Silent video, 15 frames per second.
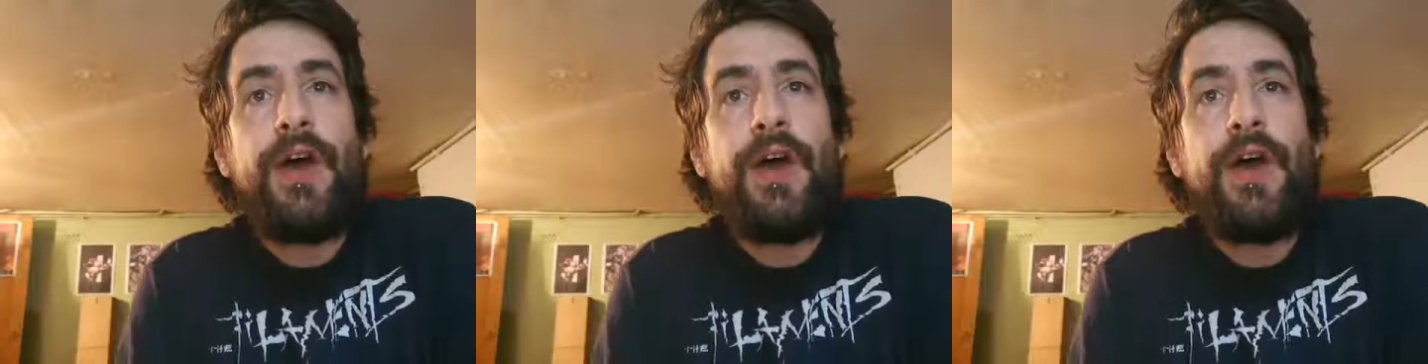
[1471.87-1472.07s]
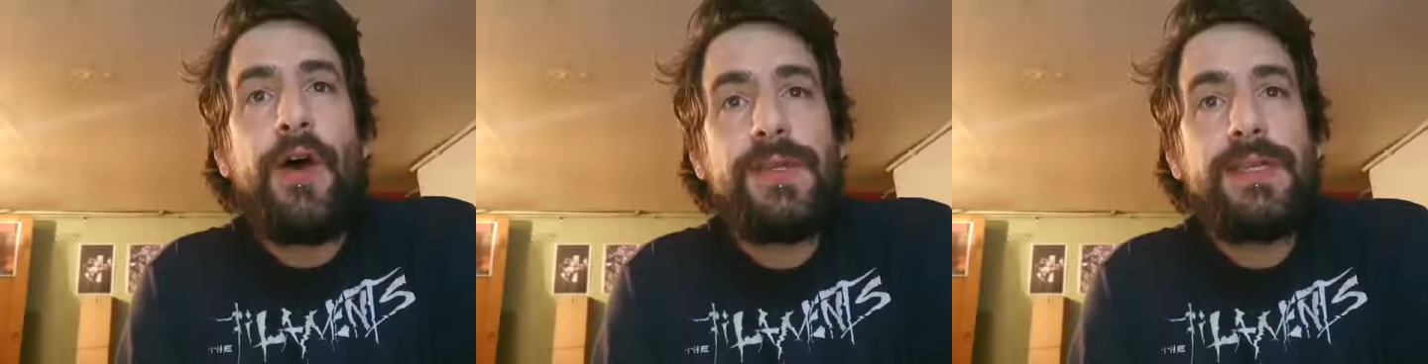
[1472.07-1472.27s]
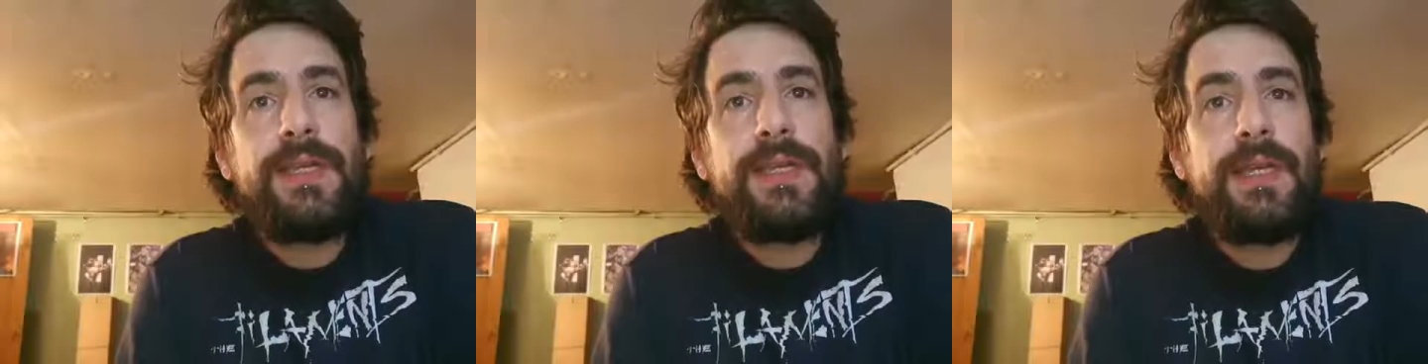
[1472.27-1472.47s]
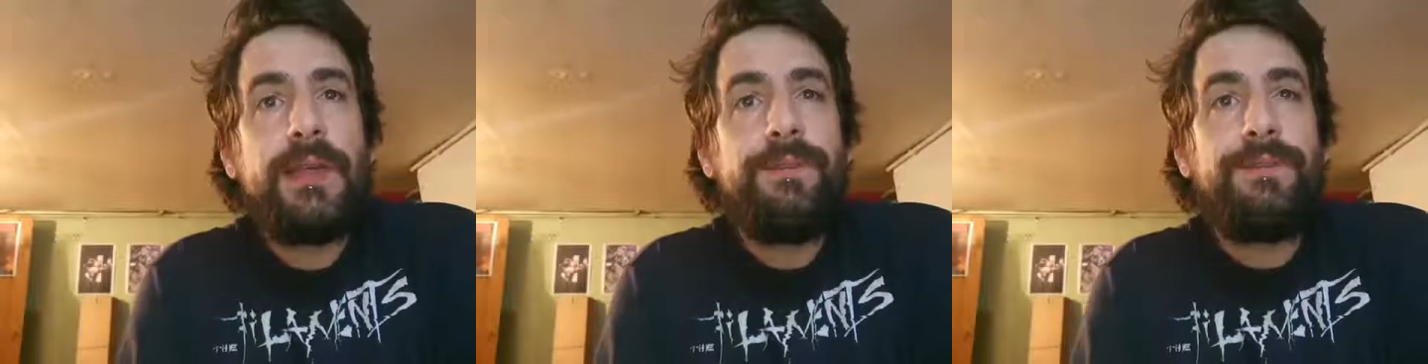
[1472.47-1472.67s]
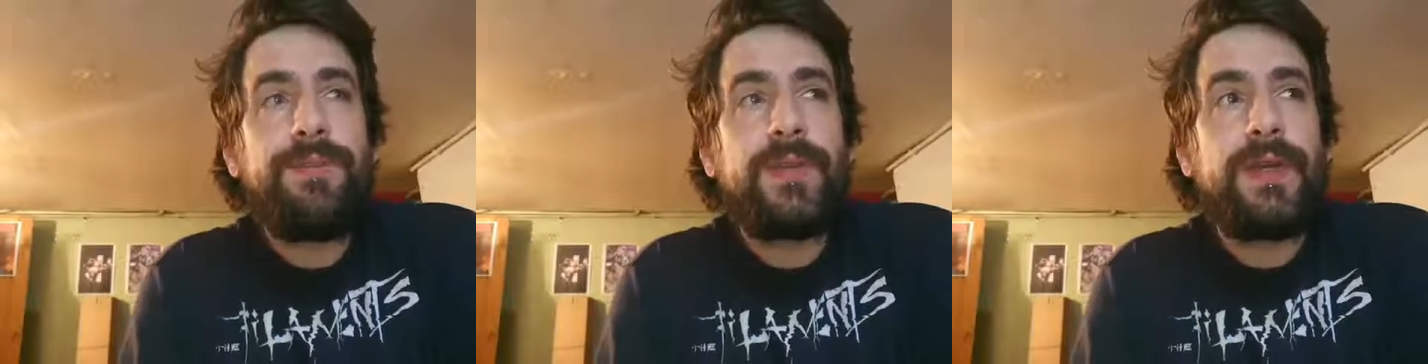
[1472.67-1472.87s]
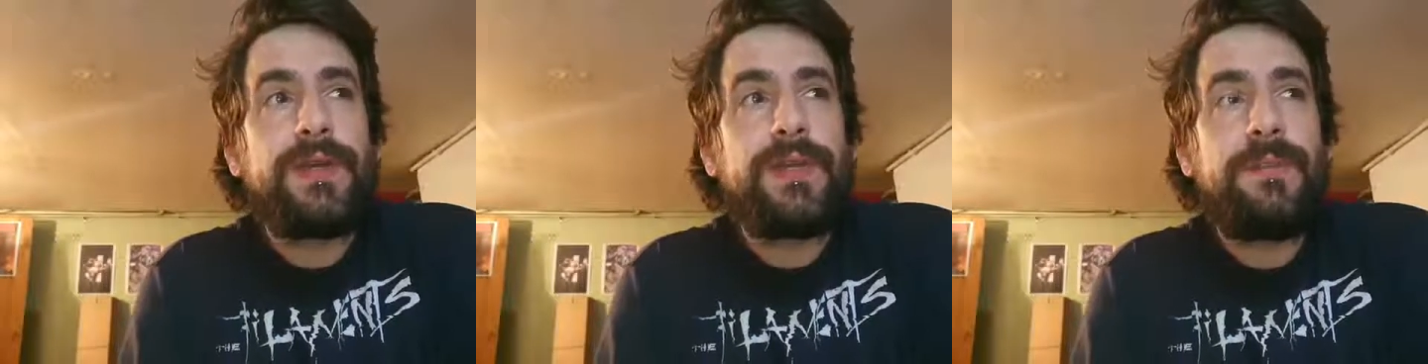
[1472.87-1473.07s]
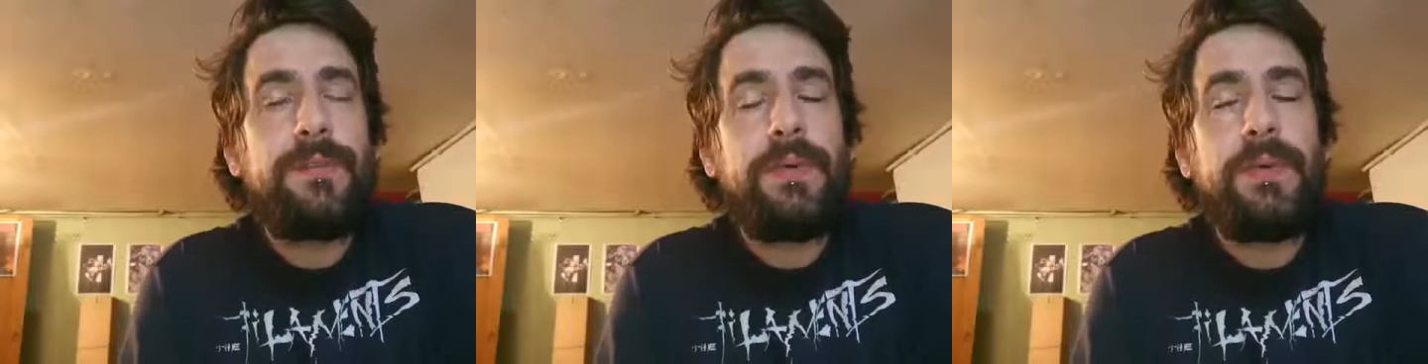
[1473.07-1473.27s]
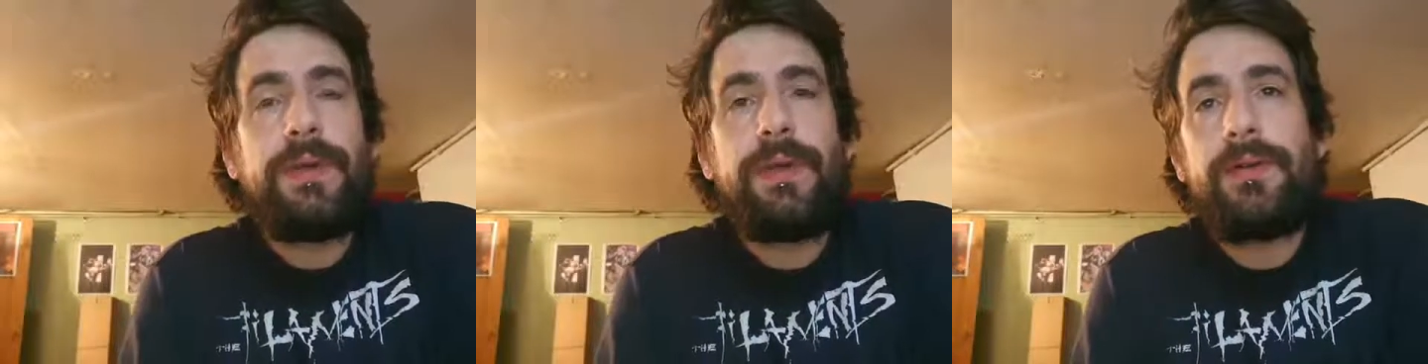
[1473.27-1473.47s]
Obviously, at some
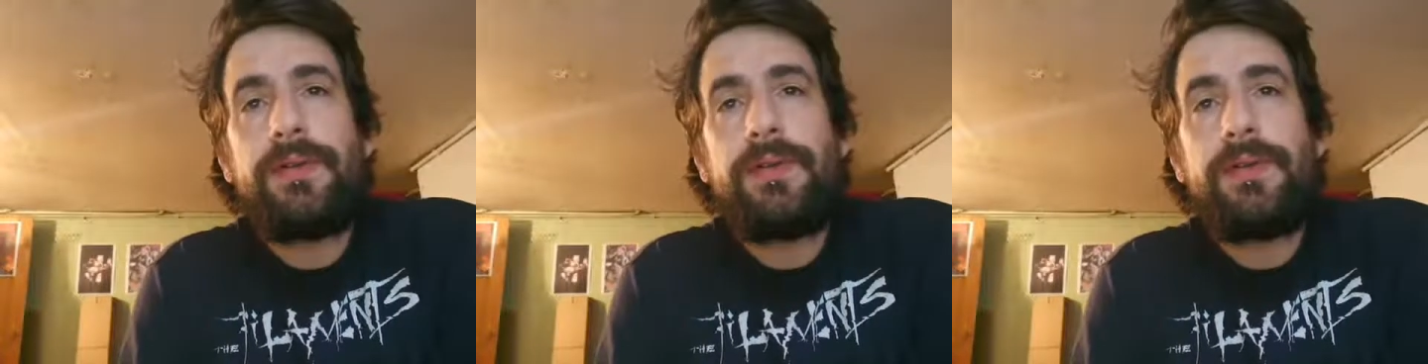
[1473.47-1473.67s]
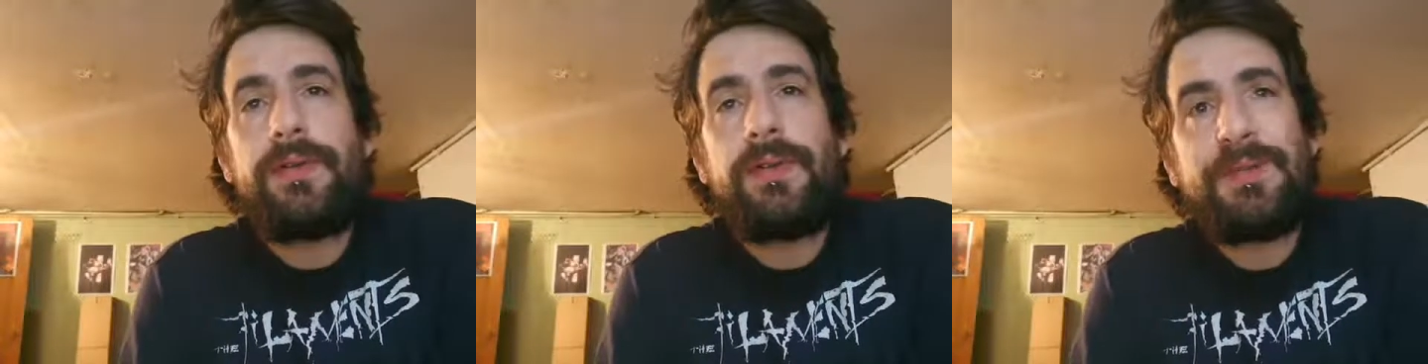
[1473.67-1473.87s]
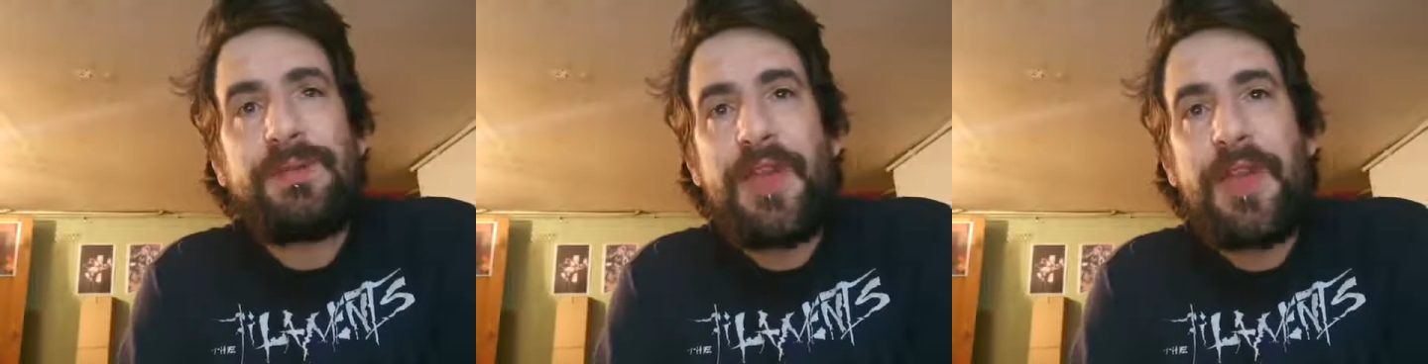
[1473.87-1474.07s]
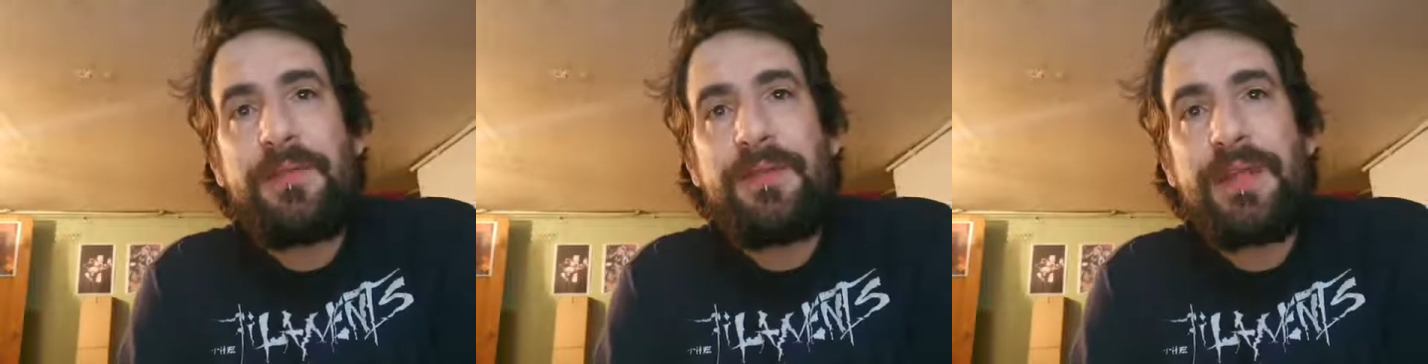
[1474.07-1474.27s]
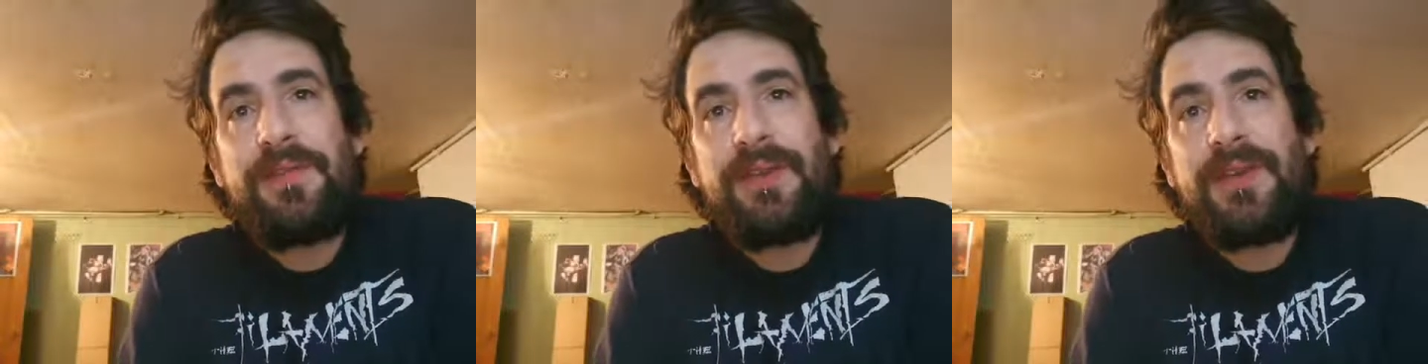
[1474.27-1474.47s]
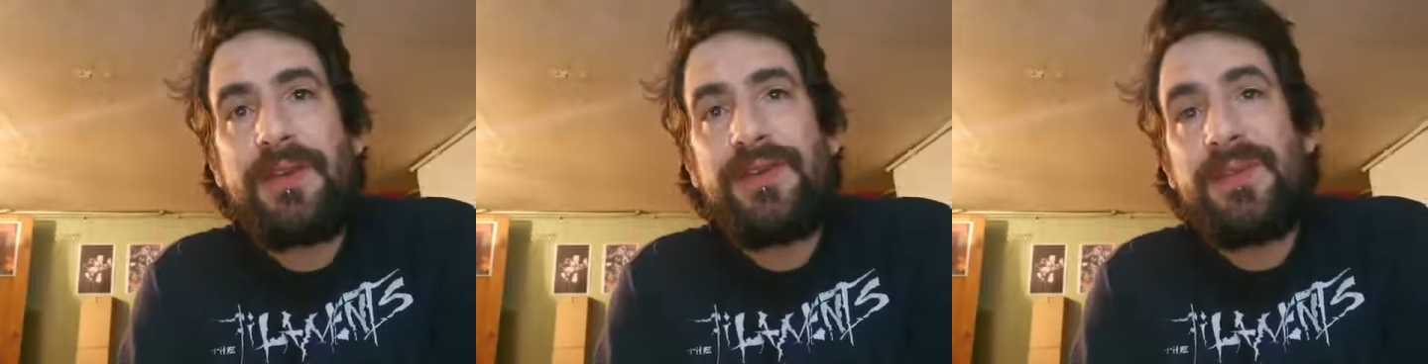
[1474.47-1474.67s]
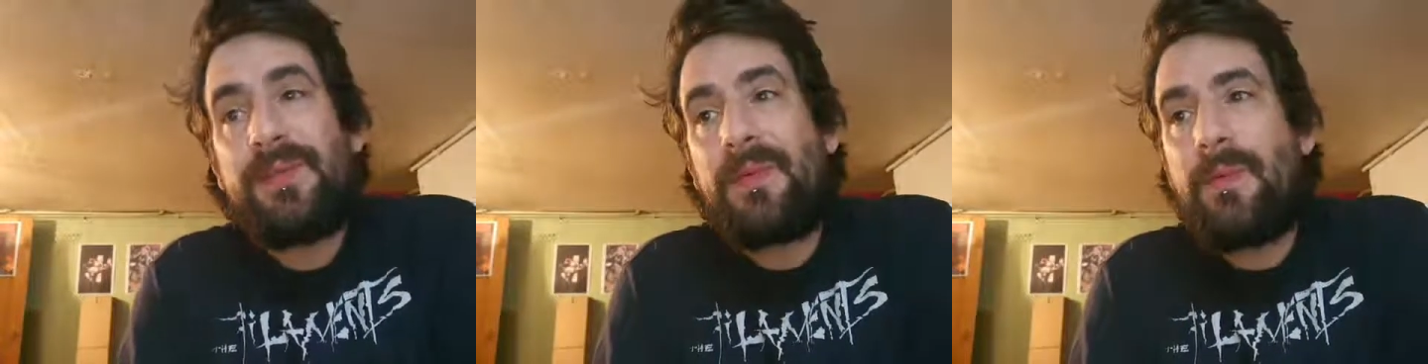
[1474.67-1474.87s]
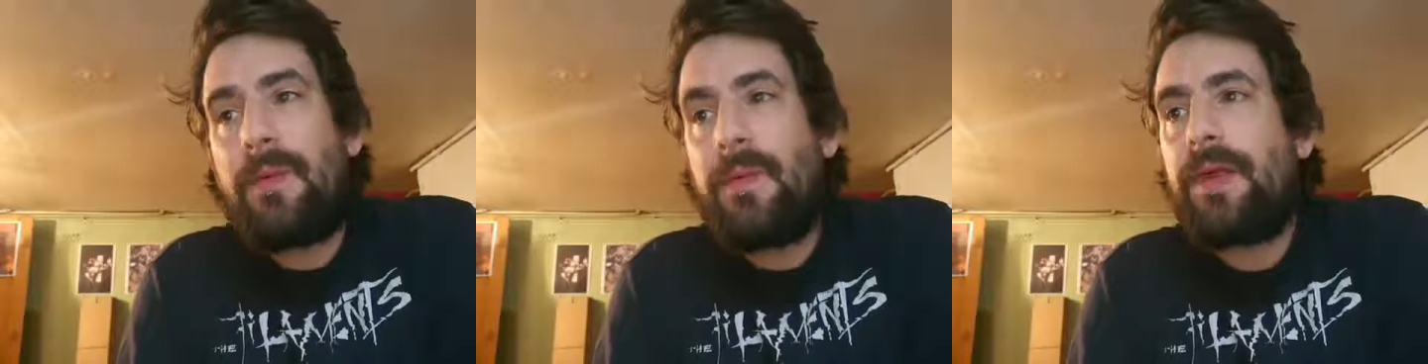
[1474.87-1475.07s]
point, I'll try some gameplay videos up
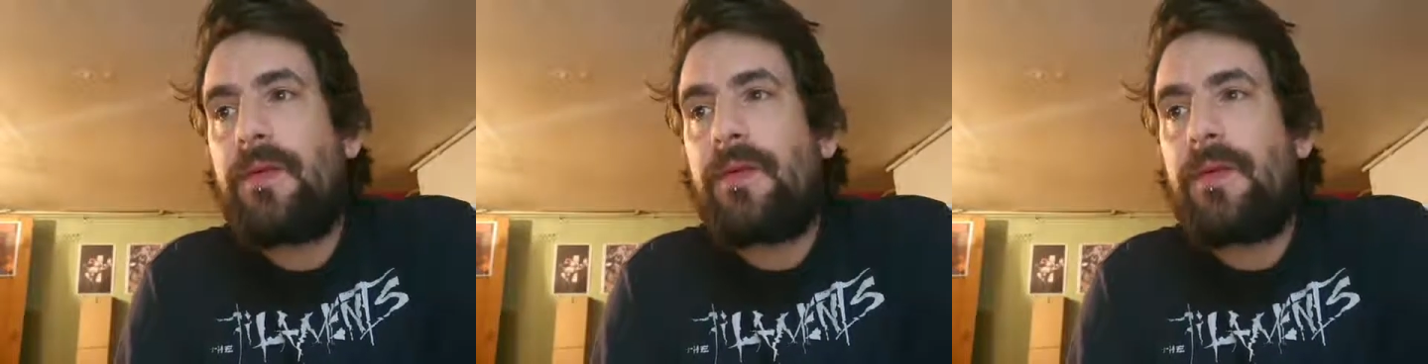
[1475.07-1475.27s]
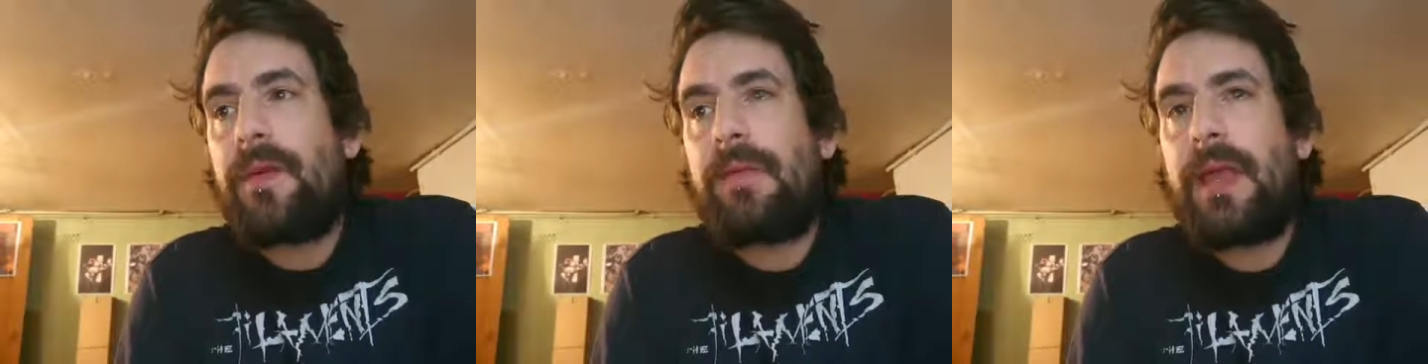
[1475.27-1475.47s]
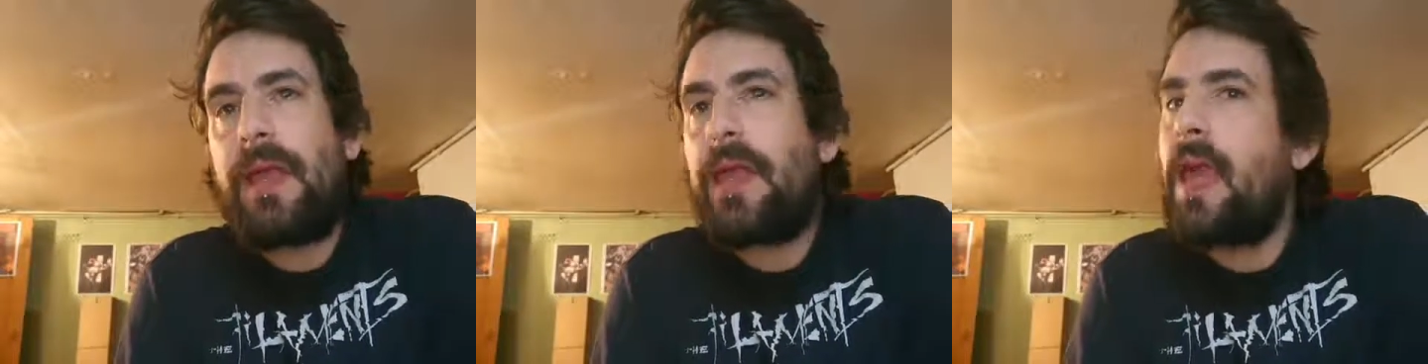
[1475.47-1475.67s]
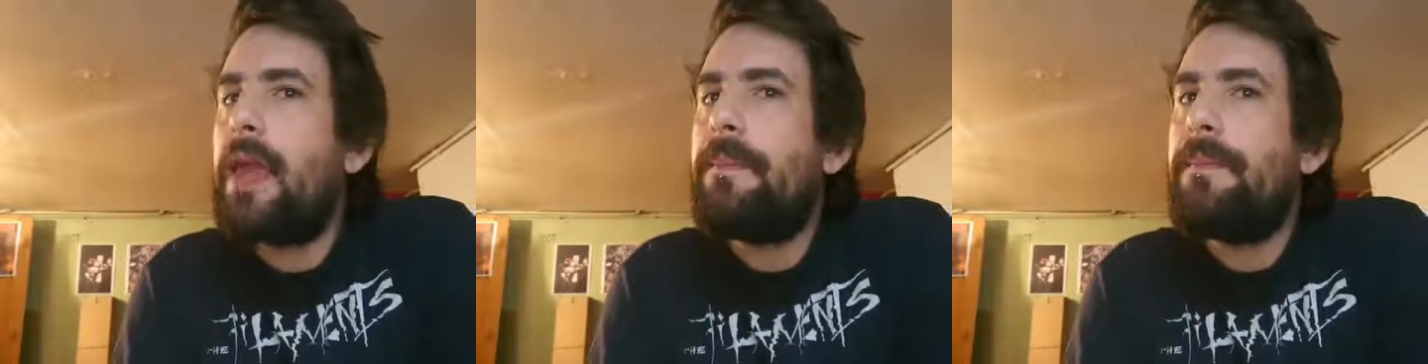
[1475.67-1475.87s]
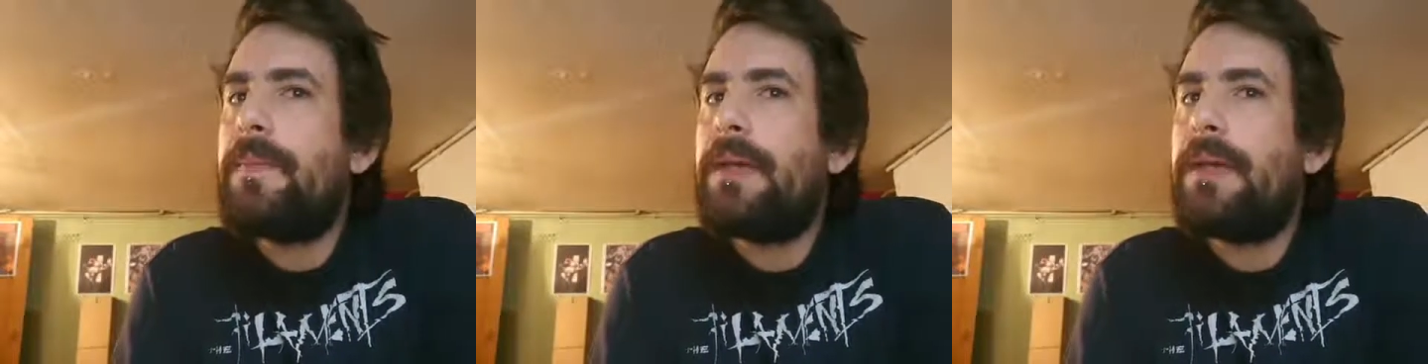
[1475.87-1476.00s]
when I can play a game,